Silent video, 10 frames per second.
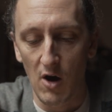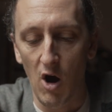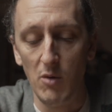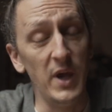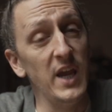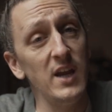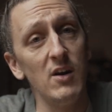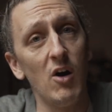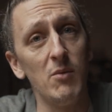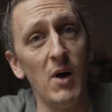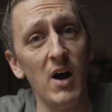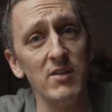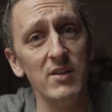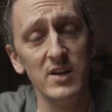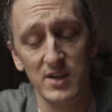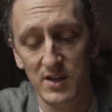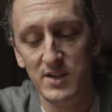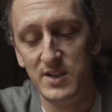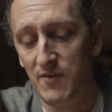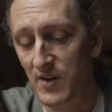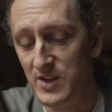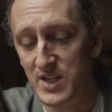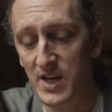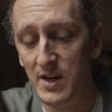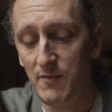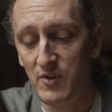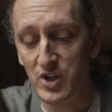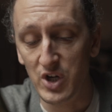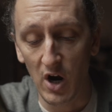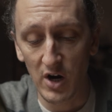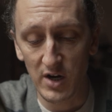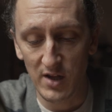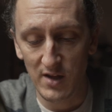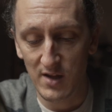Aubin is a French synonym for Chard.